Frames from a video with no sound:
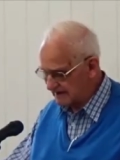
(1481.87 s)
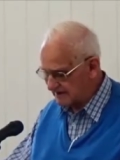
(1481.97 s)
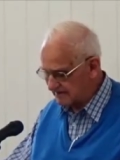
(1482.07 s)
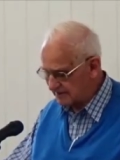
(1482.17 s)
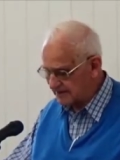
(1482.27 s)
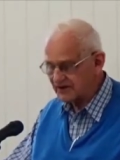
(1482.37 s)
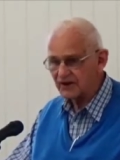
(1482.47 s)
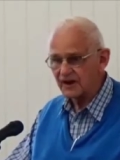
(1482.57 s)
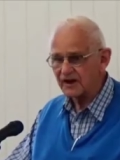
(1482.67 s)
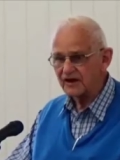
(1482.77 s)
but
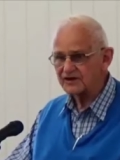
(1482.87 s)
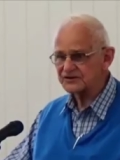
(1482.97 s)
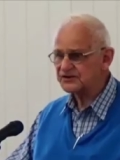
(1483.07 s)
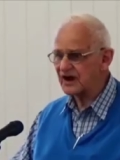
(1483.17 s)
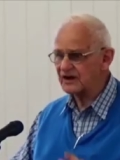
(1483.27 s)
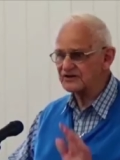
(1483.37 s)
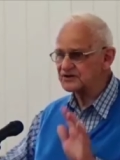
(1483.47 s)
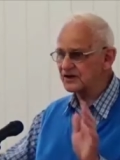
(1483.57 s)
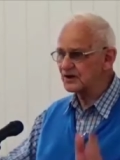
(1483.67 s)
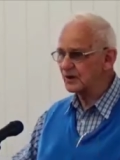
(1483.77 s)
it changed
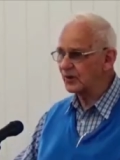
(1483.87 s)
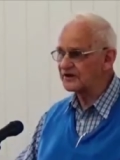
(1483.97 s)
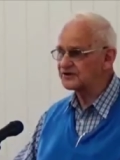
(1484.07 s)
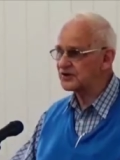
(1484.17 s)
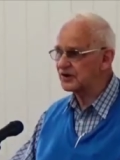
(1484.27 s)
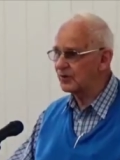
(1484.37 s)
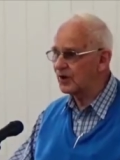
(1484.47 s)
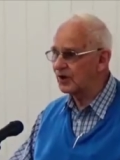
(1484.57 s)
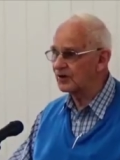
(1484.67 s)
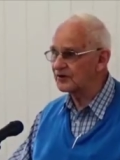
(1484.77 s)
the Western world.